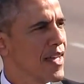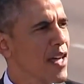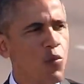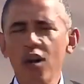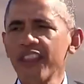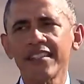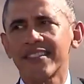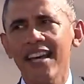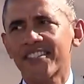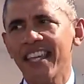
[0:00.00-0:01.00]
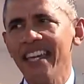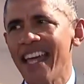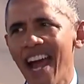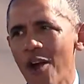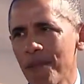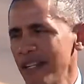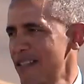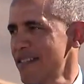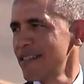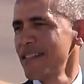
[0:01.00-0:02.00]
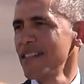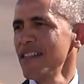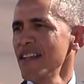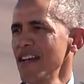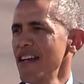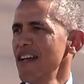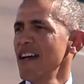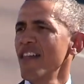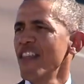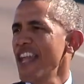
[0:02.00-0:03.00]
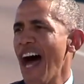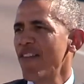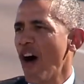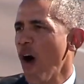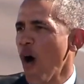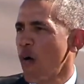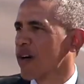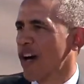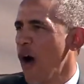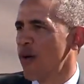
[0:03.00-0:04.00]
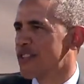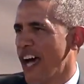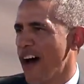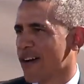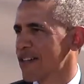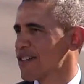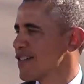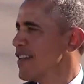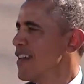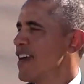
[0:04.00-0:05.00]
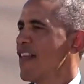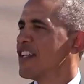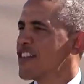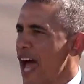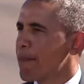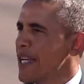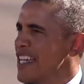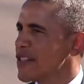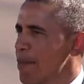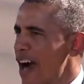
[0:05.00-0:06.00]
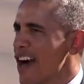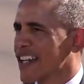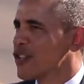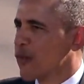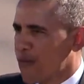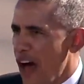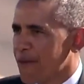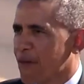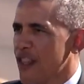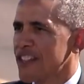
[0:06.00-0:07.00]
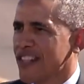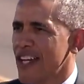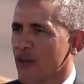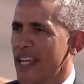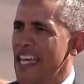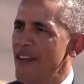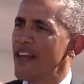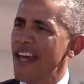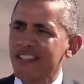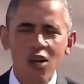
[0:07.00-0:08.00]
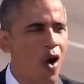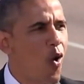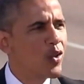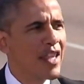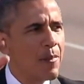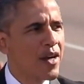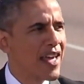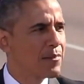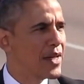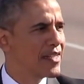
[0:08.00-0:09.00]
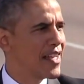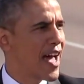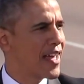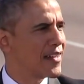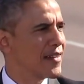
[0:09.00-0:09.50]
And we're the Tuskegee Airmen and the Navajo code talkers and the Japanese Americans who fought for this country even as their own liberty had been denied.